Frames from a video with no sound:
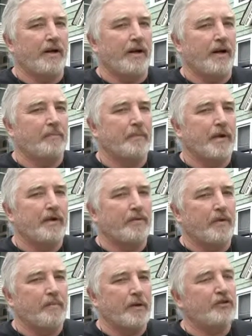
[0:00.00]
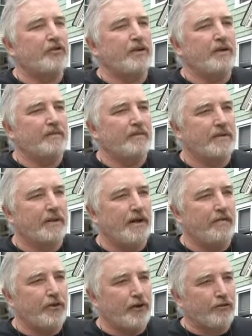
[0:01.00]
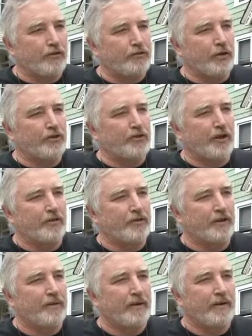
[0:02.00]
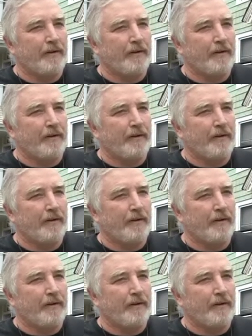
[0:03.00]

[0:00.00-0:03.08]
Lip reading: The mission of the overflow shelter